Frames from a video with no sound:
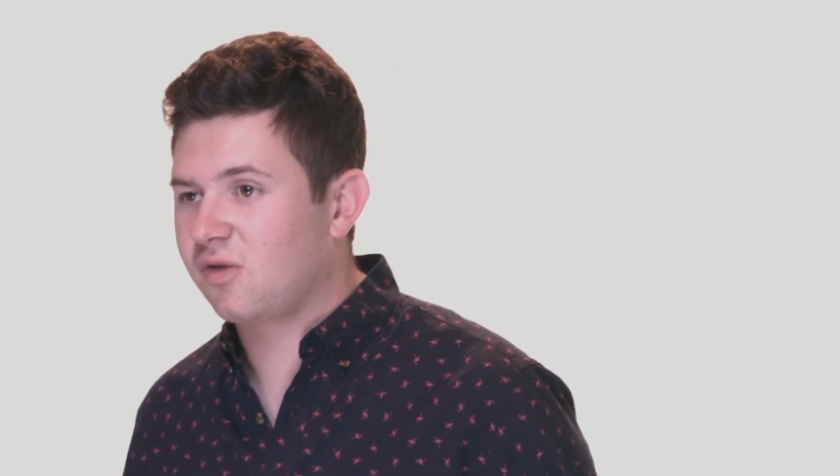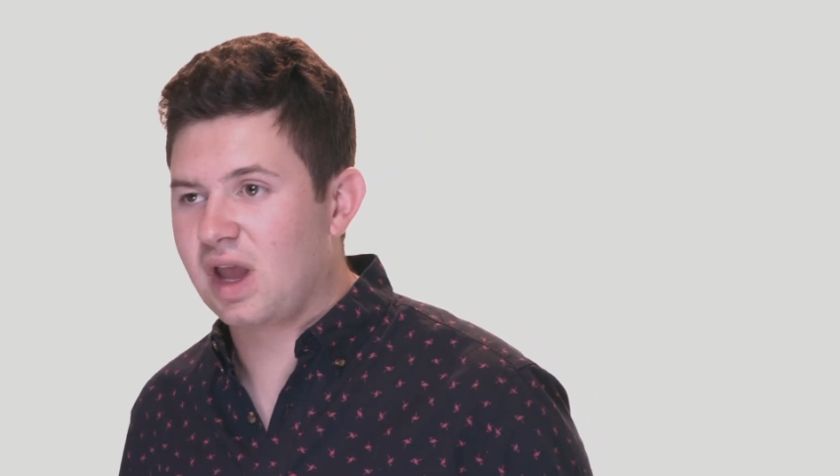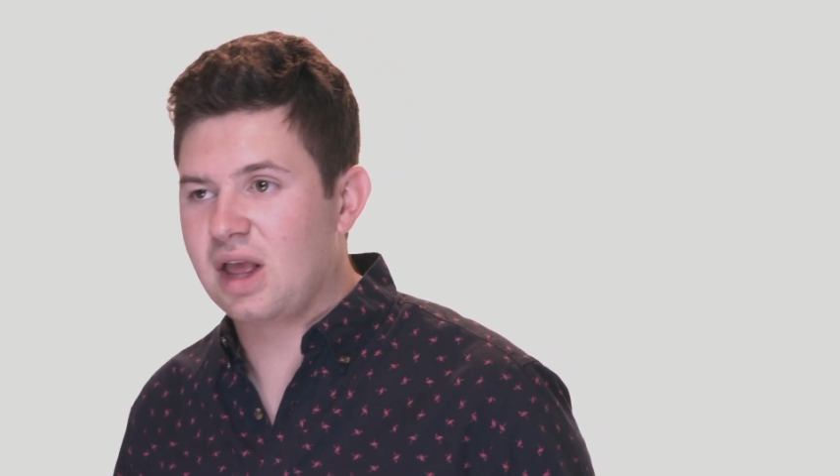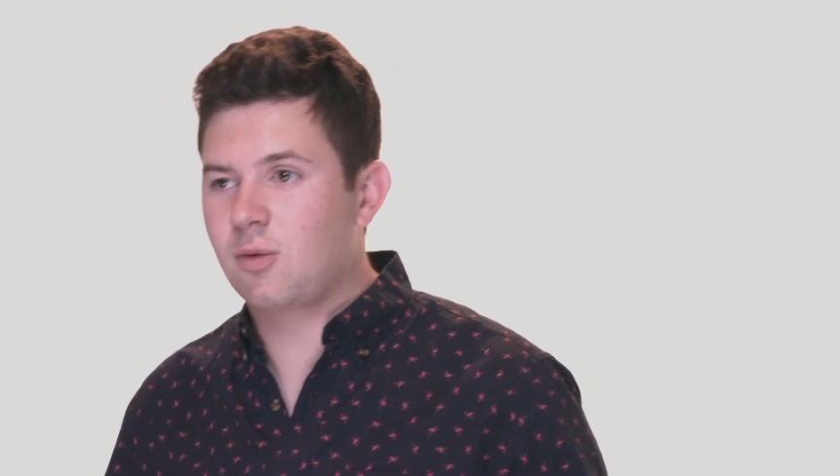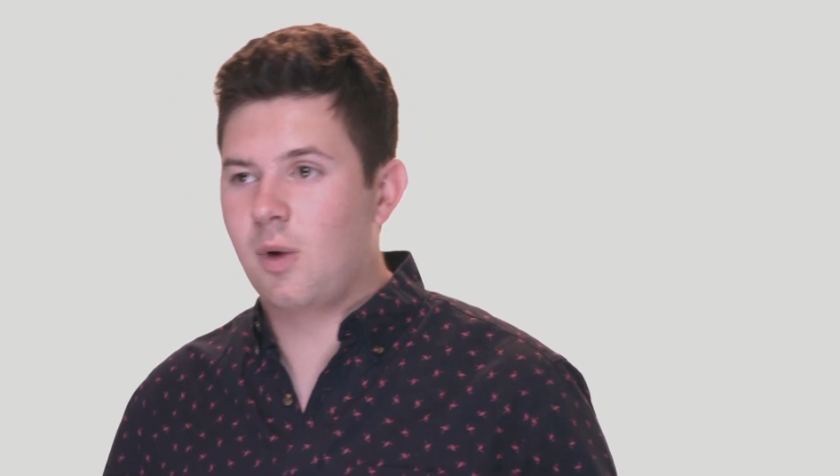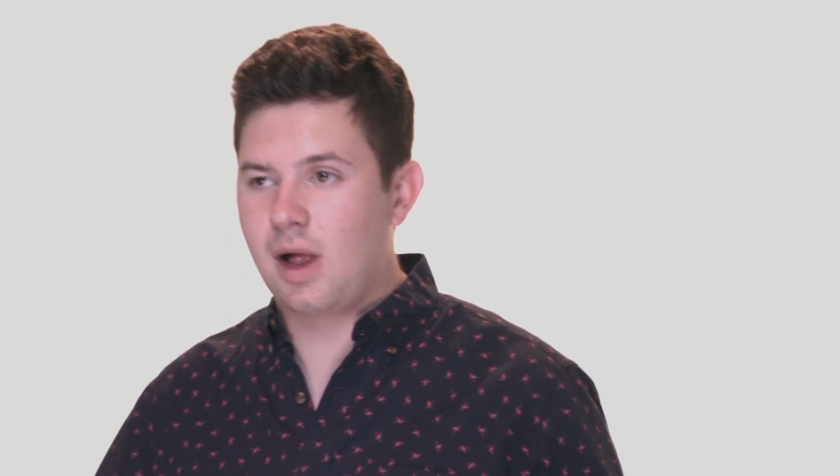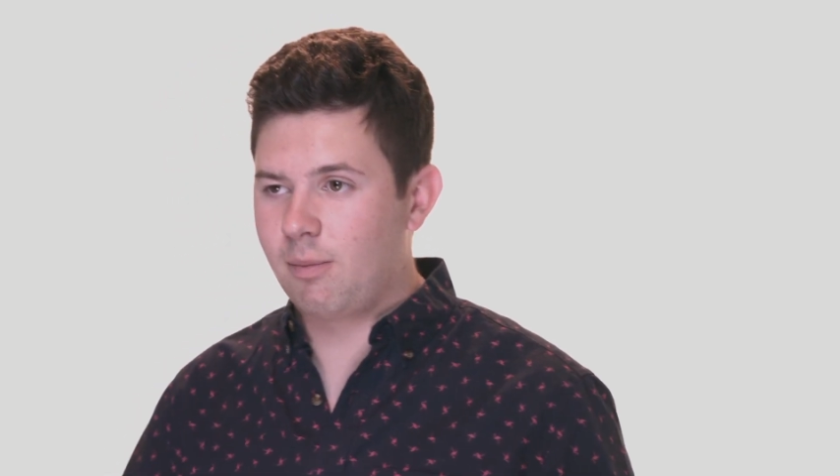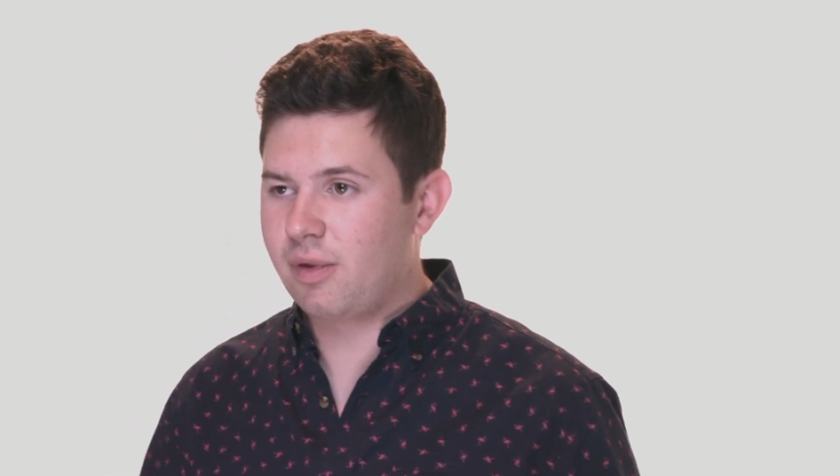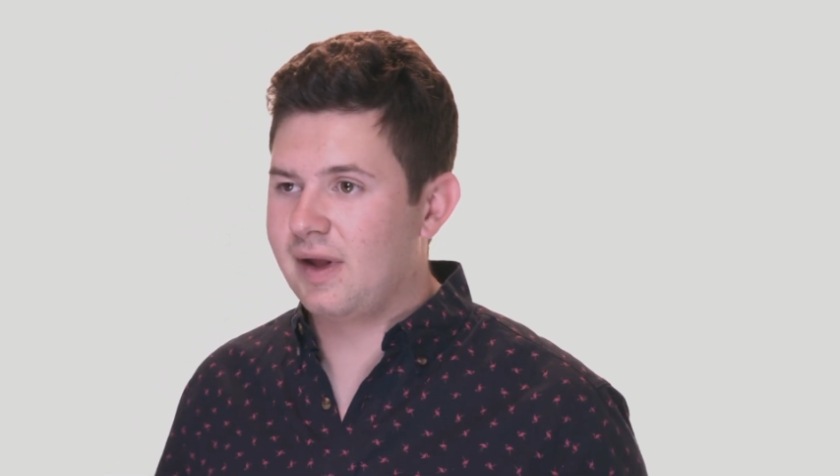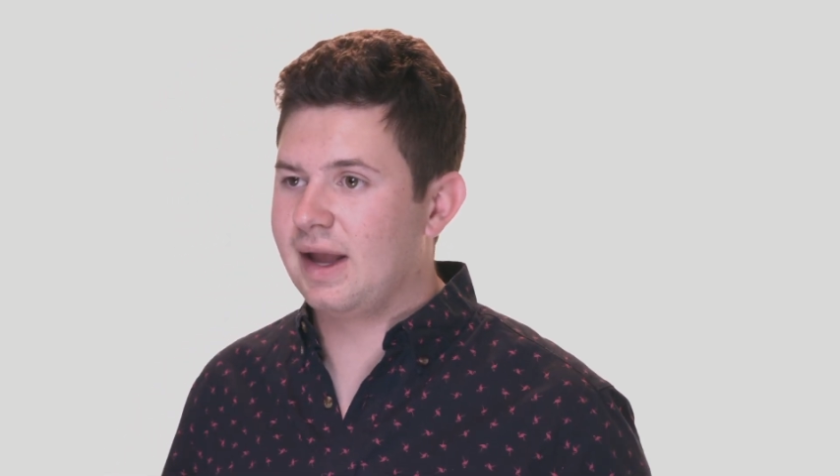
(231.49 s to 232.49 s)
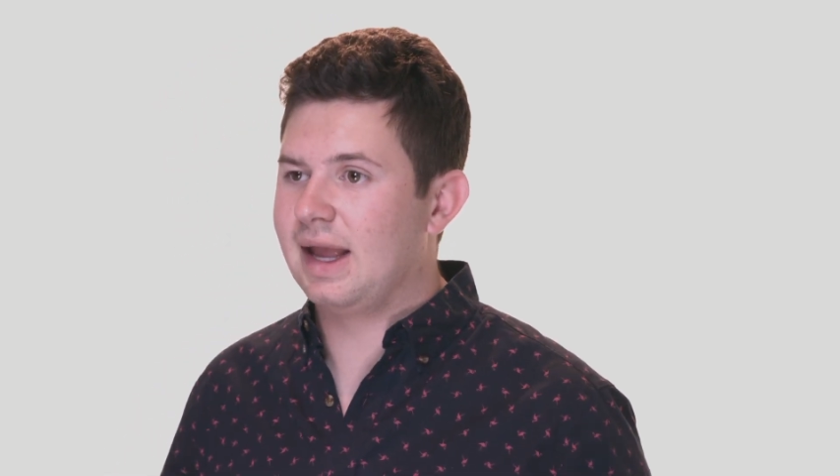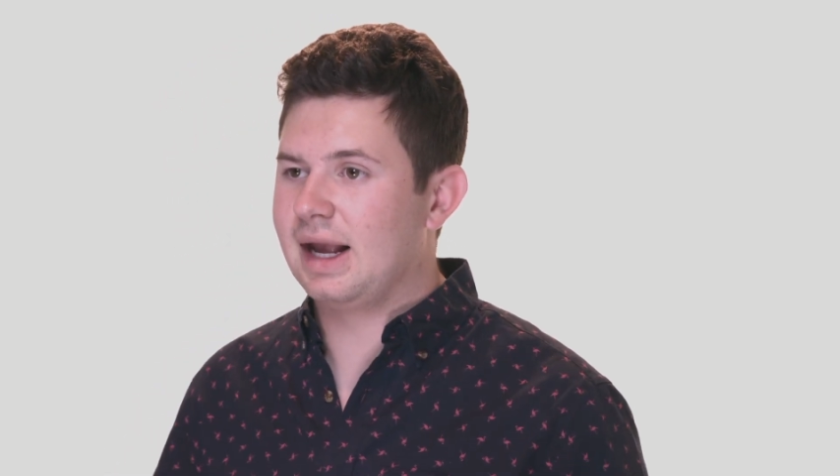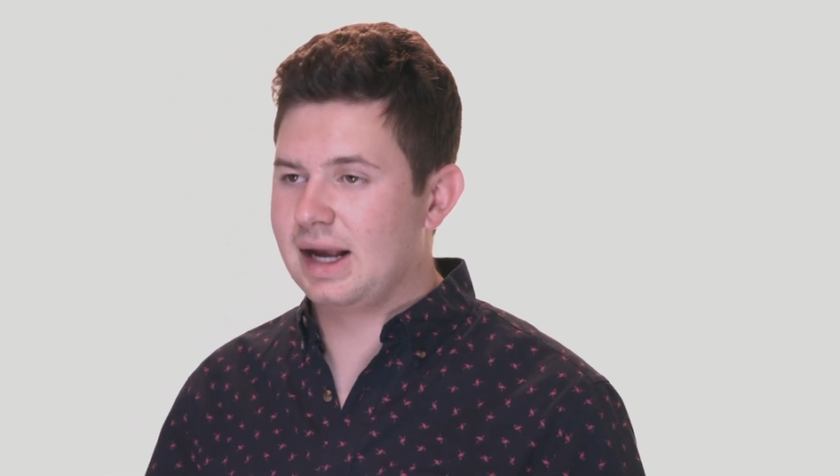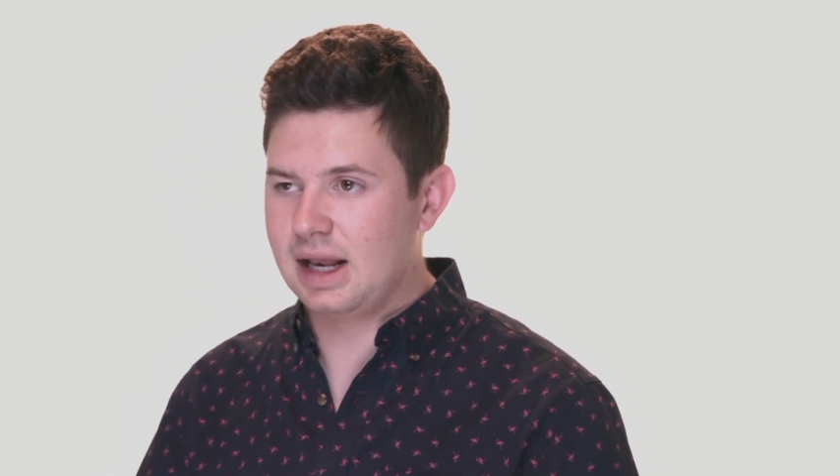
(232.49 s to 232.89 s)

face while I'm playing,